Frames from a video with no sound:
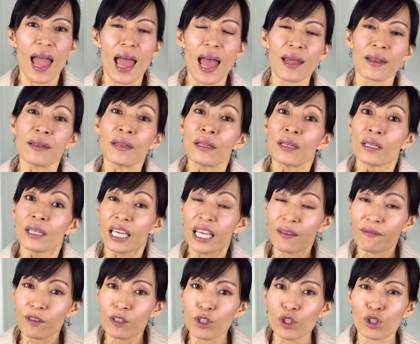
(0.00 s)
And
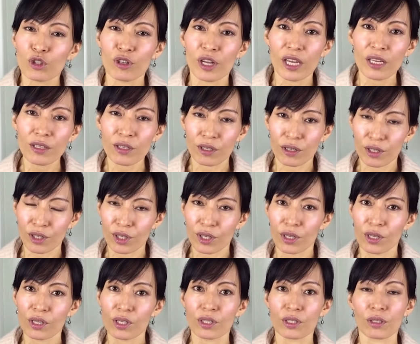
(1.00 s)
even
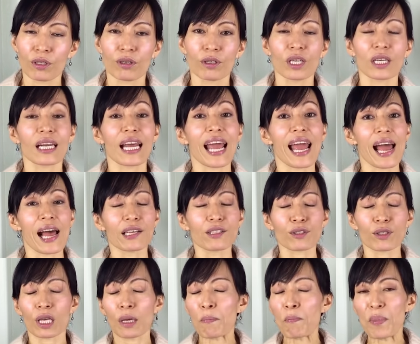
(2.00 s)
strangers started
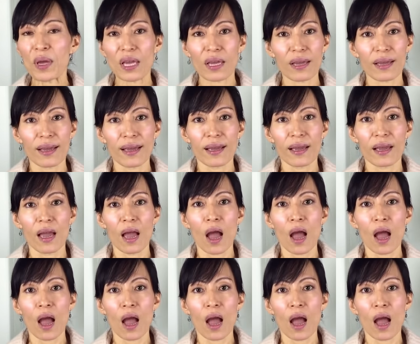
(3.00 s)
asking me